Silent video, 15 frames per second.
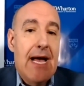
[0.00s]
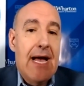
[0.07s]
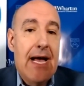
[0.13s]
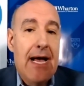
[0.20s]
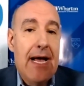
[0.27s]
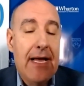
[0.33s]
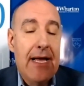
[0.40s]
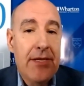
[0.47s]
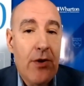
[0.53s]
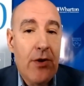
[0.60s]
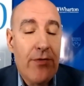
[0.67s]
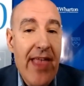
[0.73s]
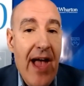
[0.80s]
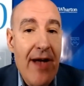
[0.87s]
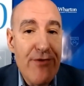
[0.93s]
uh, you
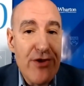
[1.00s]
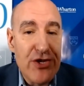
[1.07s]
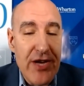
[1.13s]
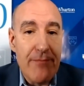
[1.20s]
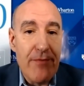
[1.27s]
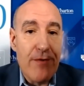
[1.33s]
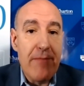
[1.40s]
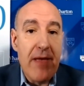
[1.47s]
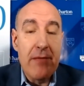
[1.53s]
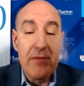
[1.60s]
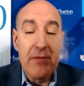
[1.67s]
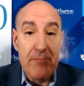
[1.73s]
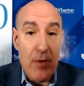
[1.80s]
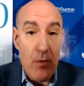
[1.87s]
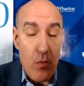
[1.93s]
know, the average number of
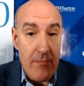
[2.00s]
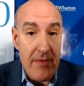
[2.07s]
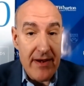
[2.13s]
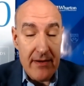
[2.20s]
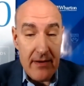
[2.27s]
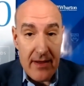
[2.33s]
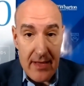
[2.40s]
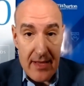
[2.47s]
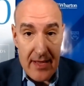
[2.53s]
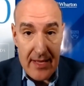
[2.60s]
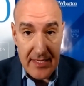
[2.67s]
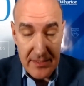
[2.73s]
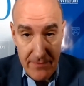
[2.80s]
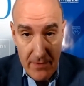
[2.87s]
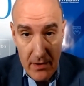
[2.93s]
babies per woman
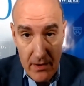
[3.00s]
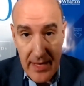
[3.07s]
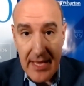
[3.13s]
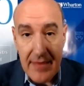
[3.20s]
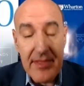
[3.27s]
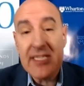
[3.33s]
uh, is falling.